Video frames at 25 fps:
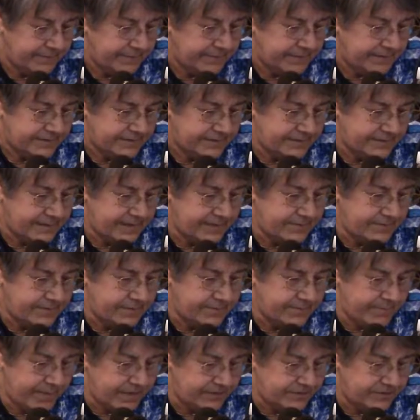to send
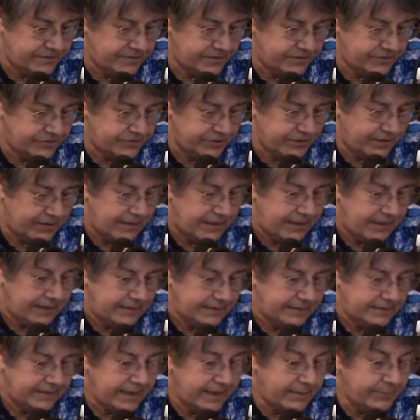the message,
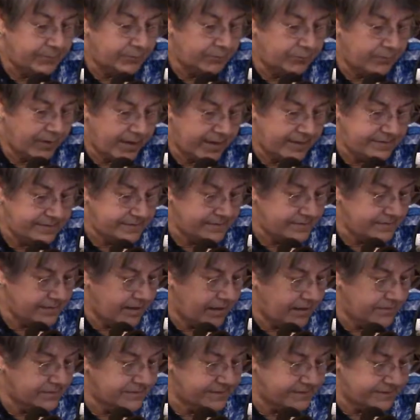labor rights
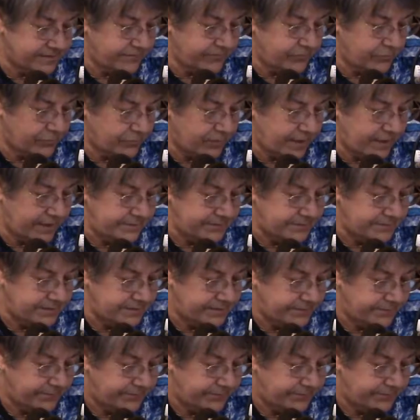are civil rights.